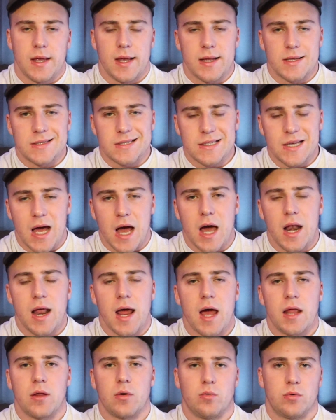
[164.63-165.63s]
It's not
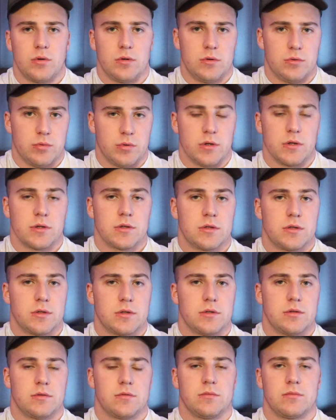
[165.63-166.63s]
how the world
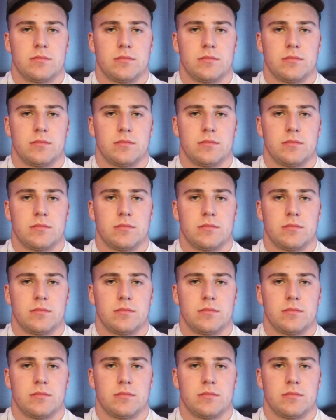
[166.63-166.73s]
works.